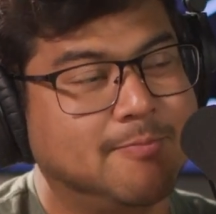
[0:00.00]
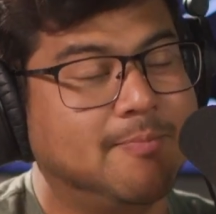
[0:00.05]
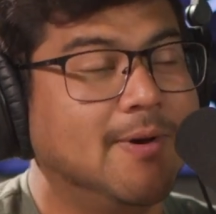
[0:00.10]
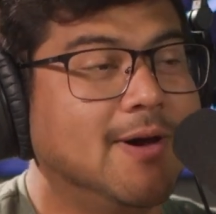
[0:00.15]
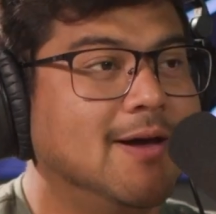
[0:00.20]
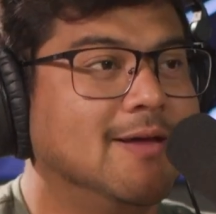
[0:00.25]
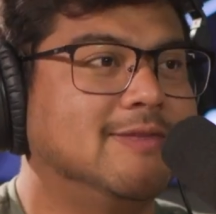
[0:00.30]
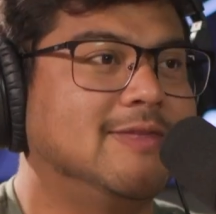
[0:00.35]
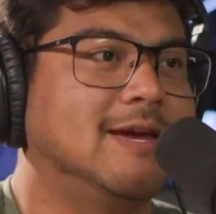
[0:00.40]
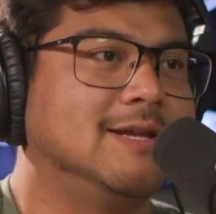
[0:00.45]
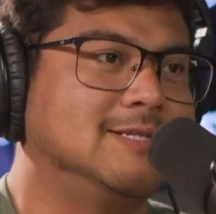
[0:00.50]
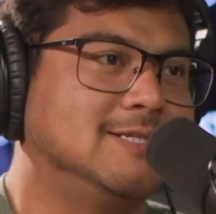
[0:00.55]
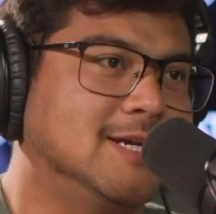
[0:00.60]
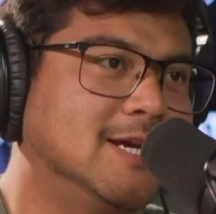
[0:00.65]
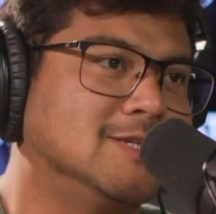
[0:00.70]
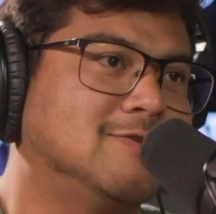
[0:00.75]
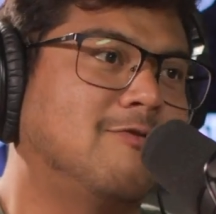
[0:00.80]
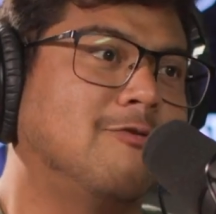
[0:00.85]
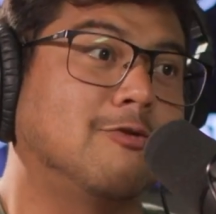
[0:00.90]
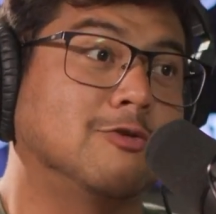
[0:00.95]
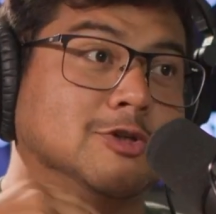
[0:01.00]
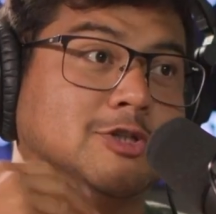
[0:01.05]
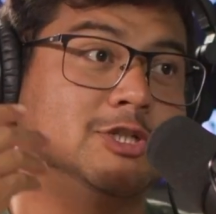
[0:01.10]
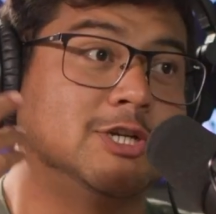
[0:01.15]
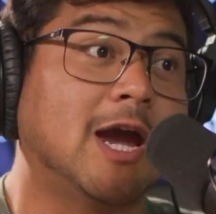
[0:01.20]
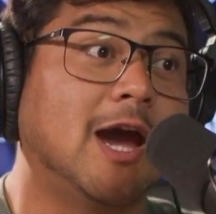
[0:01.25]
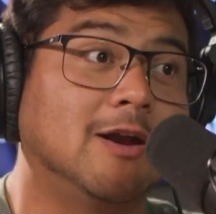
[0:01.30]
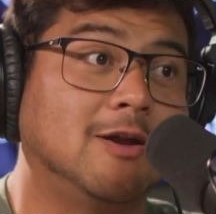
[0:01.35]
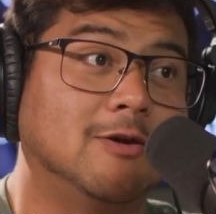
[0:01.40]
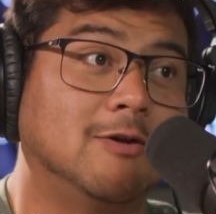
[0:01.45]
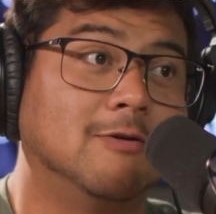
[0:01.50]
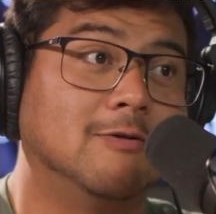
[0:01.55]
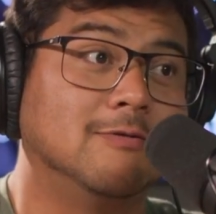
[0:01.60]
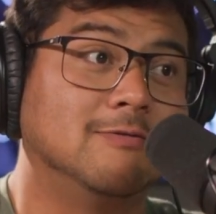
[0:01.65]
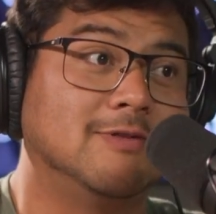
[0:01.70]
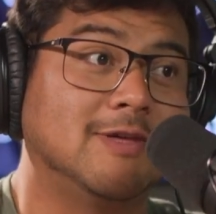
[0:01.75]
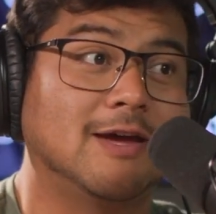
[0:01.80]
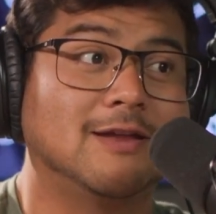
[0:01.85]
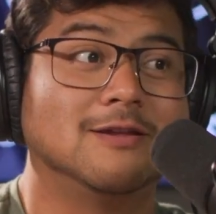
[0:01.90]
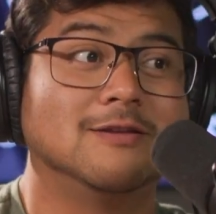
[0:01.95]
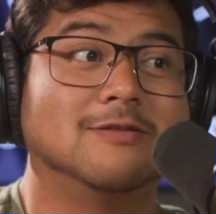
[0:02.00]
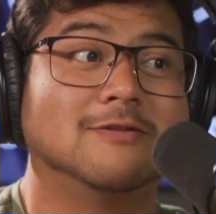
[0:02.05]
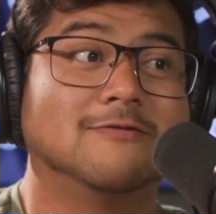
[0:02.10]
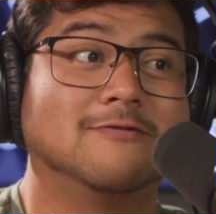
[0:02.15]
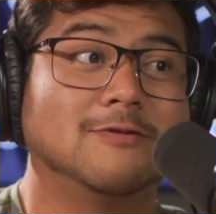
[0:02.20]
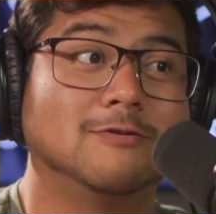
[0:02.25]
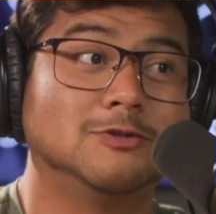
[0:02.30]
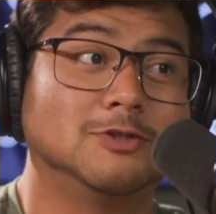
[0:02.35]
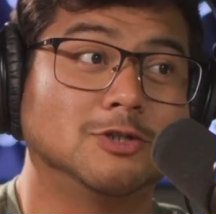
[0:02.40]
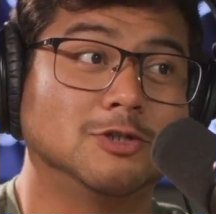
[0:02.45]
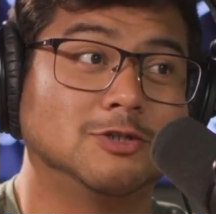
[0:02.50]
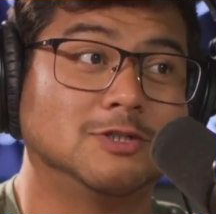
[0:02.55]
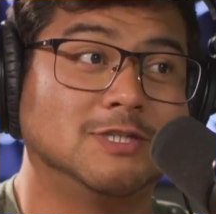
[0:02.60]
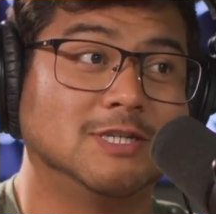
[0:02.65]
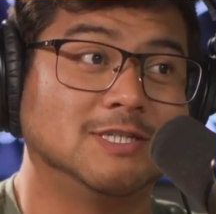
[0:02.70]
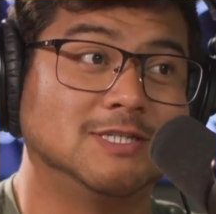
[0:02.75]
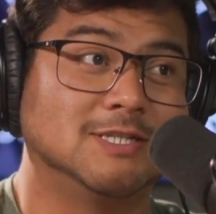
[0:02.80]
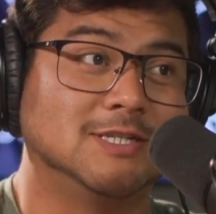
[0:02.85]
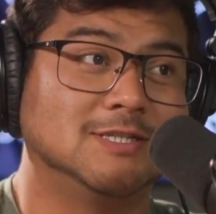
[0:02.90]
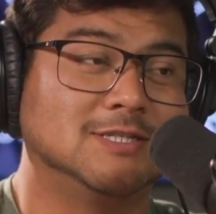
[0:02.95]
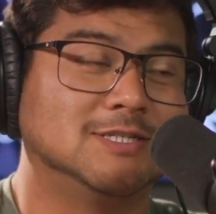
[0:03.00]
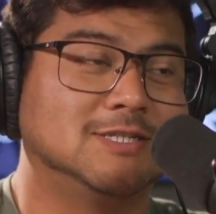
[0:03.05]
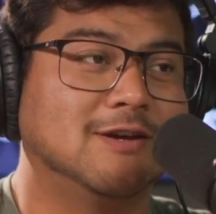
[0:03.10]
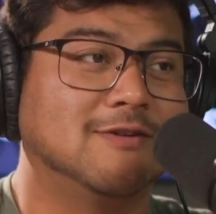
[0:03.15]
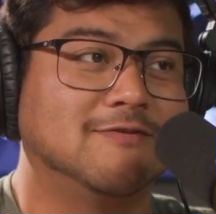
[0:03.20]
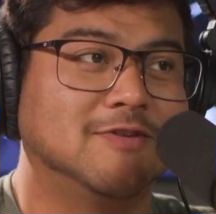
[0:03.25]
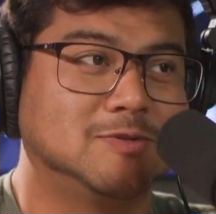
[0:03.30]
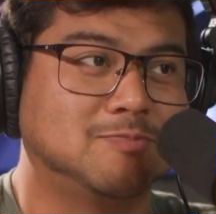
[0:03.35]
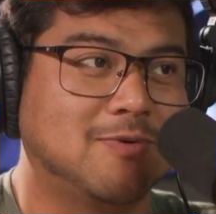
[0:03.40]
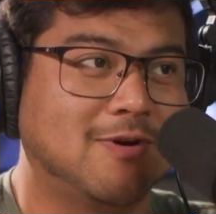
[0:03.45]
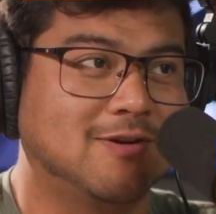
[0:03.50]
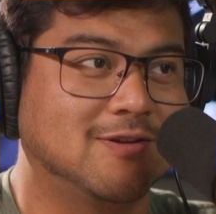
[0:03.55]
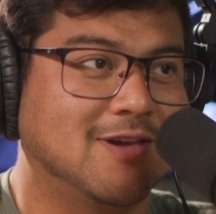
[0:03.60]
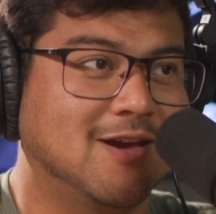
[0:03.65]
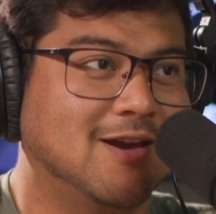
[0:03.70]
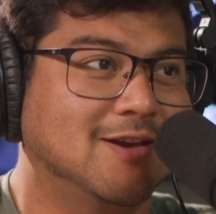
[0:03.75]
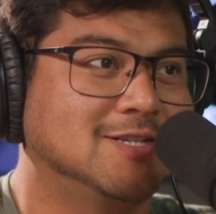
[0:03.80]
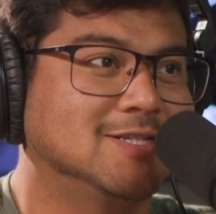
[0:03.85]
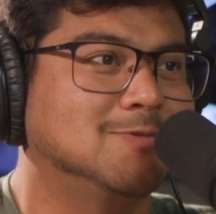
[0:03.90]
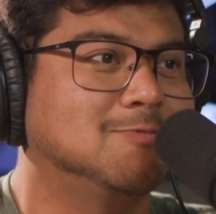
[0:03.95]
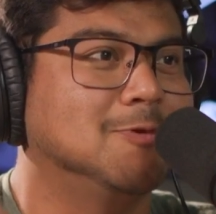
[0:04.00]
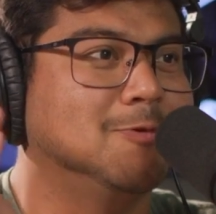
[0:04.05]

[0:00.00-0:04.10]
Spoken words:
but that does foreshadow that in the future seasons of this podcast,